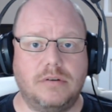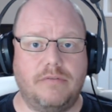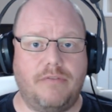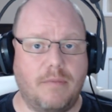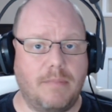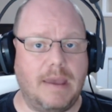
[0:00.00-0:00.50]

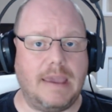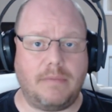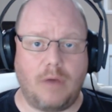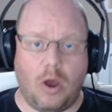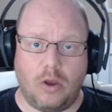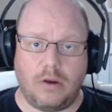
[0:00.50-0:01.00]
For me,
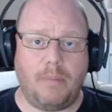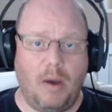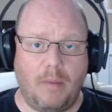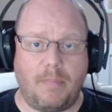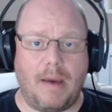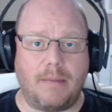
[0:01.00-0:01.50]
on a
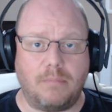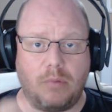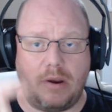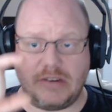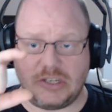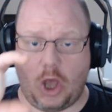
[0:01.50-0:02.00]
pop-up
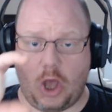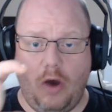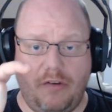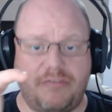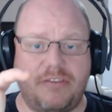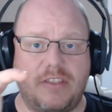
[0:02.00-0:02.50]
where it's
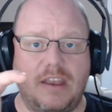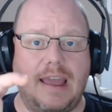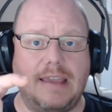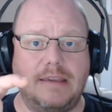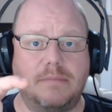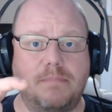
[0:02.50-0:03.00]
off the
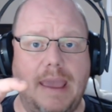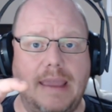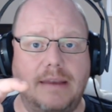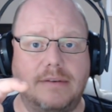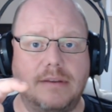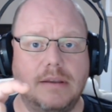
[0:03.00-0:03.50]
lake
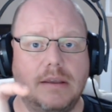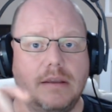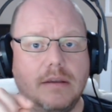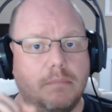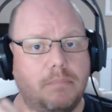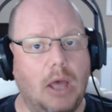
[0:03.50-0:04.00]
bed,
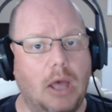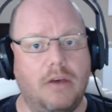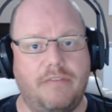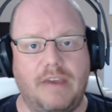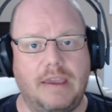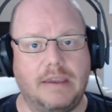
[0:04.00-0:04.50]

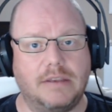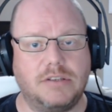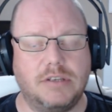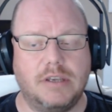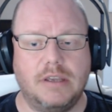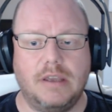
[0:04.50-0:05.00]

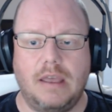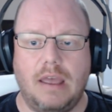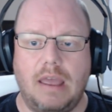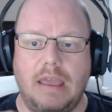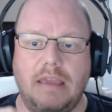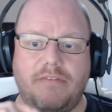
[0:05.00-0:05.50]
perfect.
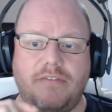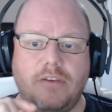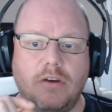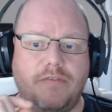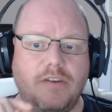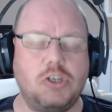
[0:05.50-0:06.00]
If
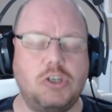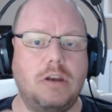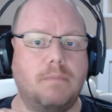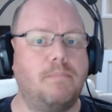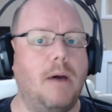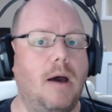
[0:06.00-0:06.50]
you're fishing a
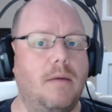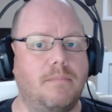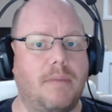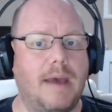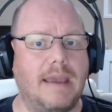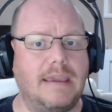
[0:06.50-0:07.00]
bottom
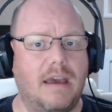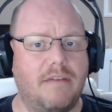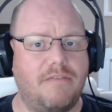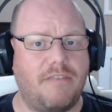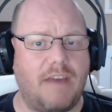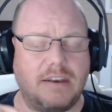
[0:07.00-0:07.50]
bait, I
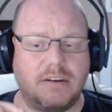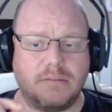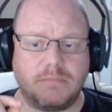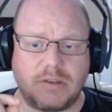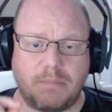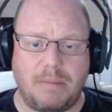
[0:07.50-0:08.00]
found them
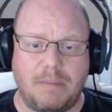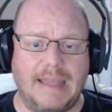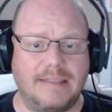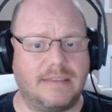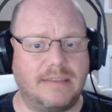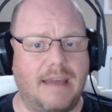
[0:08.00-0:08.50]
to
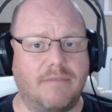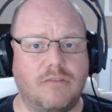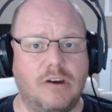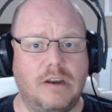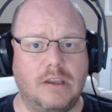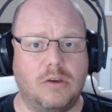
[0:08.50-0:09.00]
blunt down
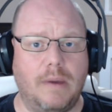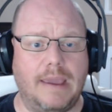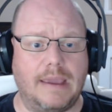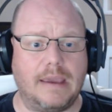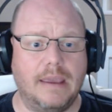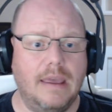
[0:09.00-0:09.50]
really
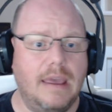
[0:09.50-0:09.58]
quick.